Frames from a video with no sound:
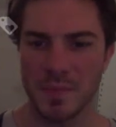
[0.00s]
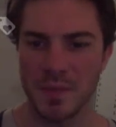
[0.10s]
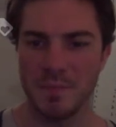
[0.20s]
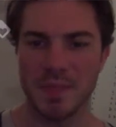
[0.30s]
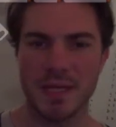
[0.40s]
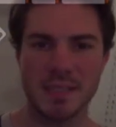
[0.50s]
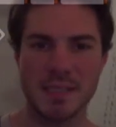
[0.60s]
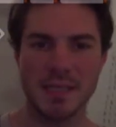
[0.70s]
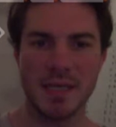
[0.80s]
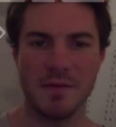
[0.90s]

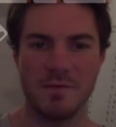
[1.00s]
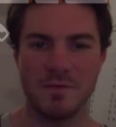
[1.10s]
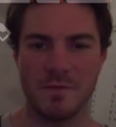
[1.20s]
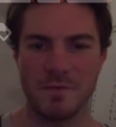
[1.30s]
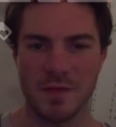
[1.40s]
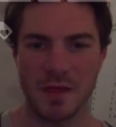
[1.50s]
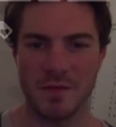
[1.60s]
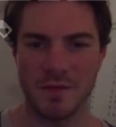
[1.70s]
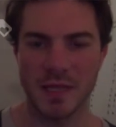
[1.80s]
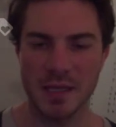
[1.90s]
Because if
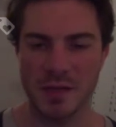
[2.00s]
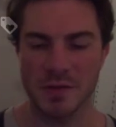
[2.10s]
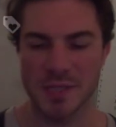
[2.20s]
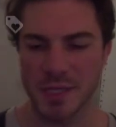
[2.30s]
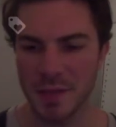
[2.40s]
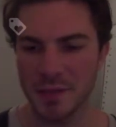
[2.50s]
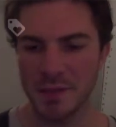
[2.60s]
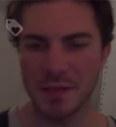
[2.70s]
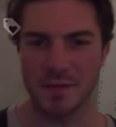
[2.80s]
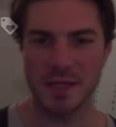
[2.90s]
the king goes anywhere,
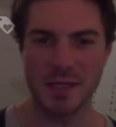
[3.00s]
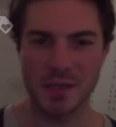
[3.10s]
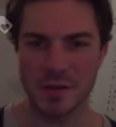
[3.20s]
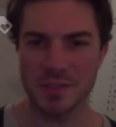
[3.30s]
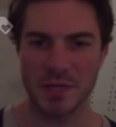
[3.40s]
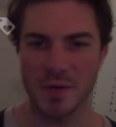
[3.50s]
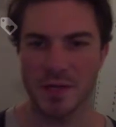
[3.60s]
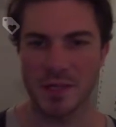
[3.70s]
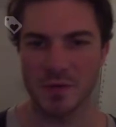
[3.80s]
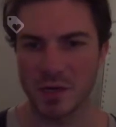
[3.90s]

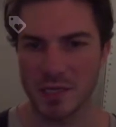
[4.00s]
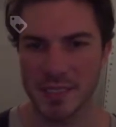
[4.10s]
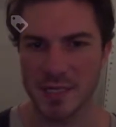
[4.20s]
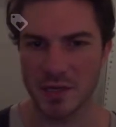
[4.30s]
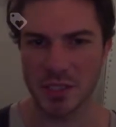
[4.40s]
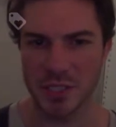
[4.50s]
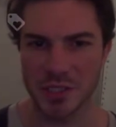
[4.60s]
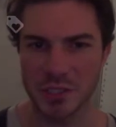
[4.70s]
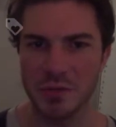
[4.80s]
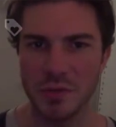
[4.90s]
then the rook can take on
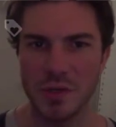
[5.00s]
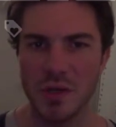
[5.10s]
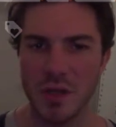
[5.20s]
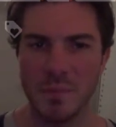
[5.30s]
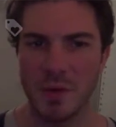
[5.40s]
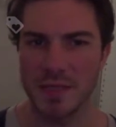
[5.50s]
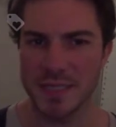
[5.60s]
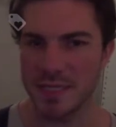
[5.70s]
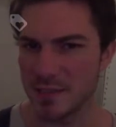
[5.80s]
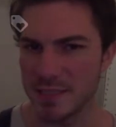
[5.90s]
g2. Pawn
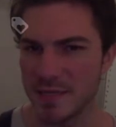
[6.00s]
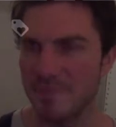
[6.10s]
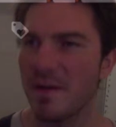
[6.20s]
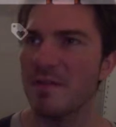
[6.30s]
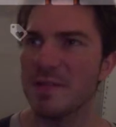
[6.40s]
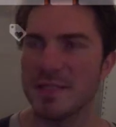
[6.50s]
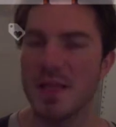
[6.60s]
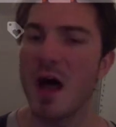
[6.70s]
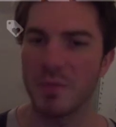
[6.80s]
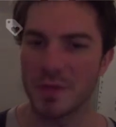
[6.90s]
takes on d5 is
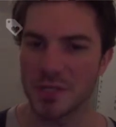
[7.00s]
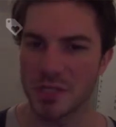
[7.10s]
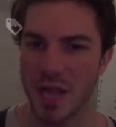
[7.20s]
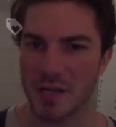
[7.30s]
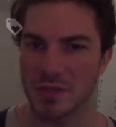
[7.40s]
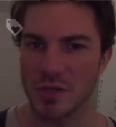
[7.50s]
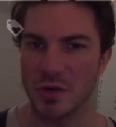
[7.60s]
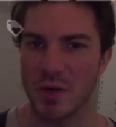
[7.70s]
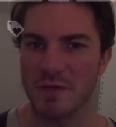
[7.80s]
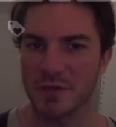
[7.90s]
not with check,
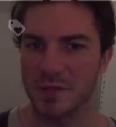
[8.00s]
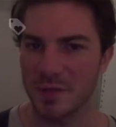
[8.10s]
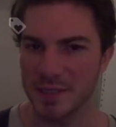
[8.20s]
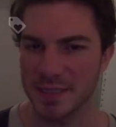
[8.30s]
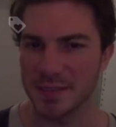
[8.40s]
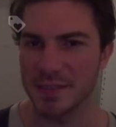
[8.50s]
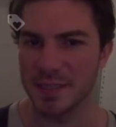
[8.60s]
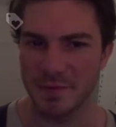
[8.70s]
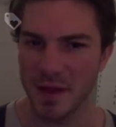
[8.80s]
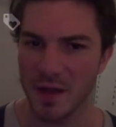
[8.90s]
so after the pawn takes on
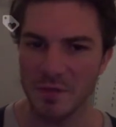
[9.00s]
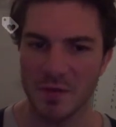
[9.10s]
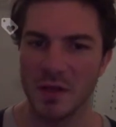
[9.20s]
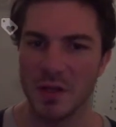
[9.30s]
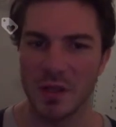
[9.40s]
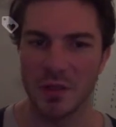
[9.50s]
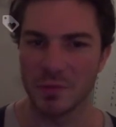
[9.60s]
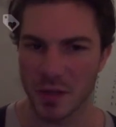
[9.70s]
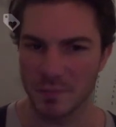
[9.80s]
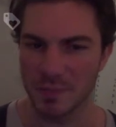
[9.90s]
d5, the
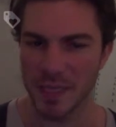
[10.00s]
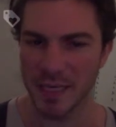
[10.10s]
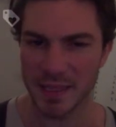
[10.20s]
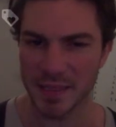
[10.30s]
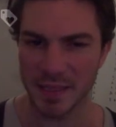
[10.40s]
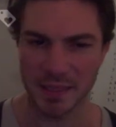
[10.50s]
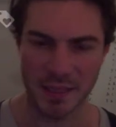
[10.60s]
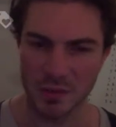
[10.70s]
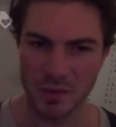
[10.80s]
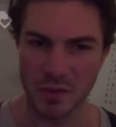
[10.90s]
rook can play anything
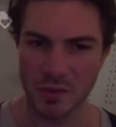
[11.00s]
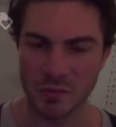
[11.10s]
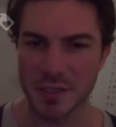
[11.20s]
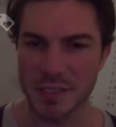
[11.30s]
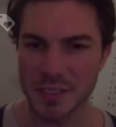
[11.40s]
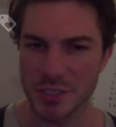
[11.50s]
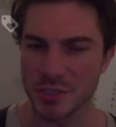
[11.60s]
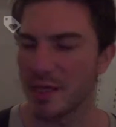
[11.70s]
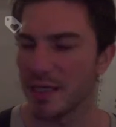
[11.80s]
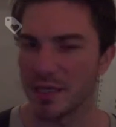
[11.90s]
like rook
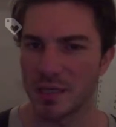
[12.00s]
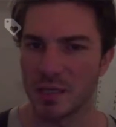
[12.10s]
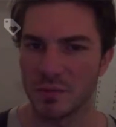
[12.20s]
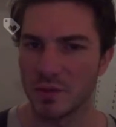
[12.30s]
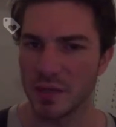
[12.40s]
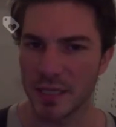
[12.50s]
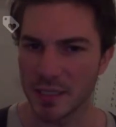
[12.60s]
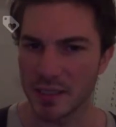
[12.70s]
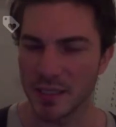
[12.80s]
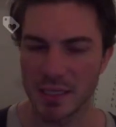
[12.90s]
d2, hitting the rook,
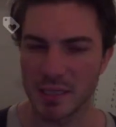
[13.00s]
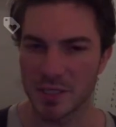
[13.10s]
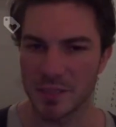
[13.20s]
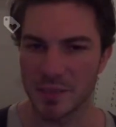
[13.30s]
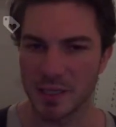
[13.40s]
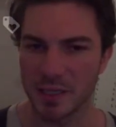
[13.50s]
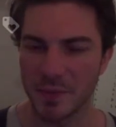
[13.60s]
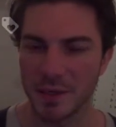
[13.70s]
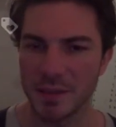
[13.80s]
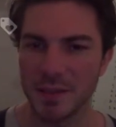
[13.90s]
hitting the bishop, hitting the pawn.